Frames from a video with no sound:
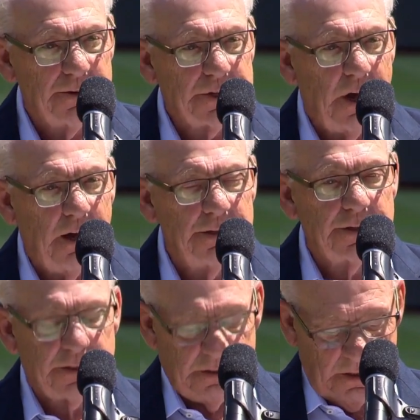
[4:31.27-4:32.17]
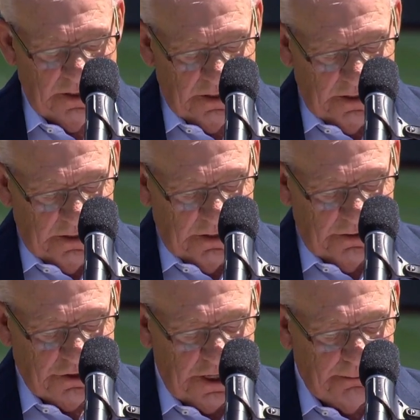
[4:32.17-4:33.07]
Their sons
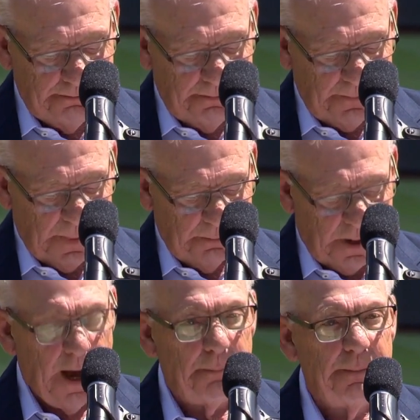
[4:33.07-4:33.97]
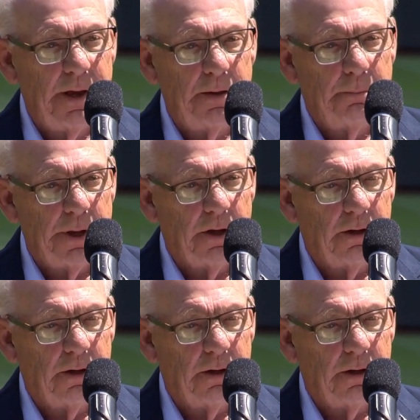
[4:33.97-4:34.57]
Jim, Bob, and